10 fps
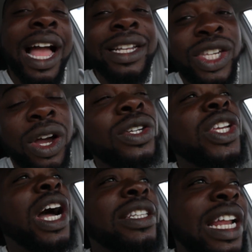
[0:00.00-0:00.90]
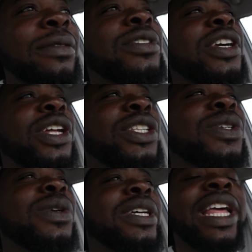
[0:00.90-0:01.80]
I told y'all that I was gonna
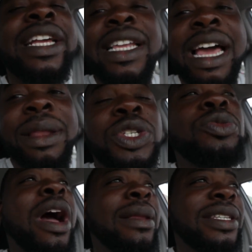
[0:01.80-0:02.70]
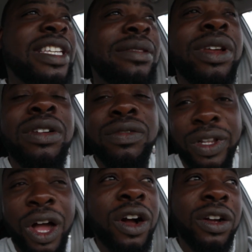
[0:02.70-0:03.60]
do it. Next time that you probably see me on
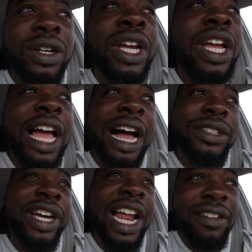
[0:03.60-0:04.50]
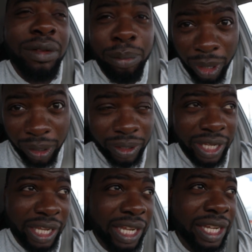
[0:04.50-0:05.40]
vlog, I was gonna have a
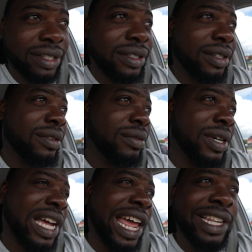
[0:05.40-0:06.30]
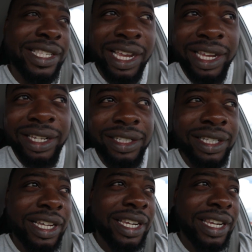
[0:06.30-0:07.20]
bald head. But I didn't say
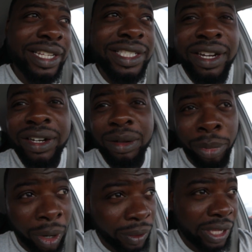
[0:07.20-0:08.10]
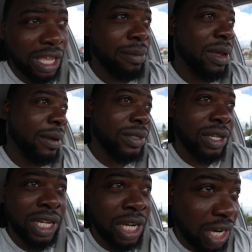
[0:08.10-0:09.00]
necessarily bald head, but I was
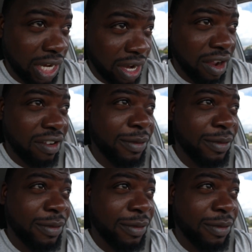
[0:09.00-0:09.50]
gonna cut it off.